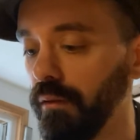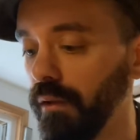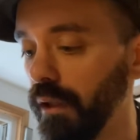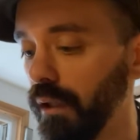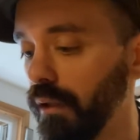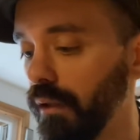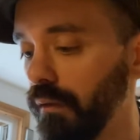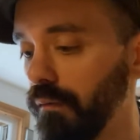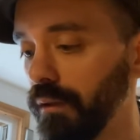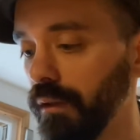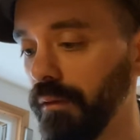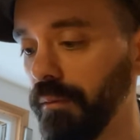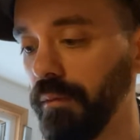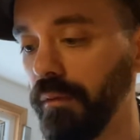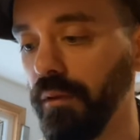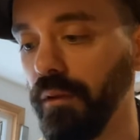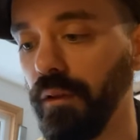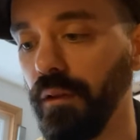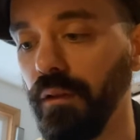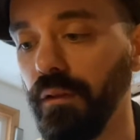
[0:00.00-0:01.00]
Like I've just
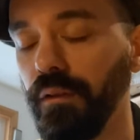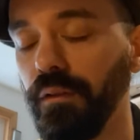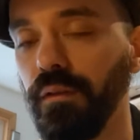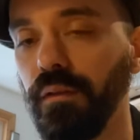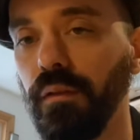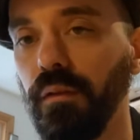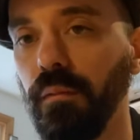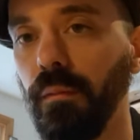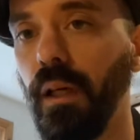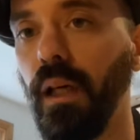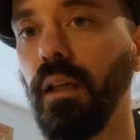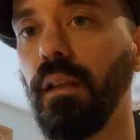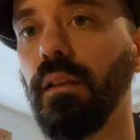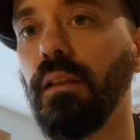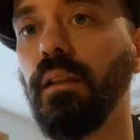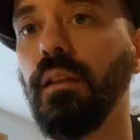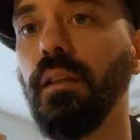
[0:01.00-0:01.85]
bought the Stumac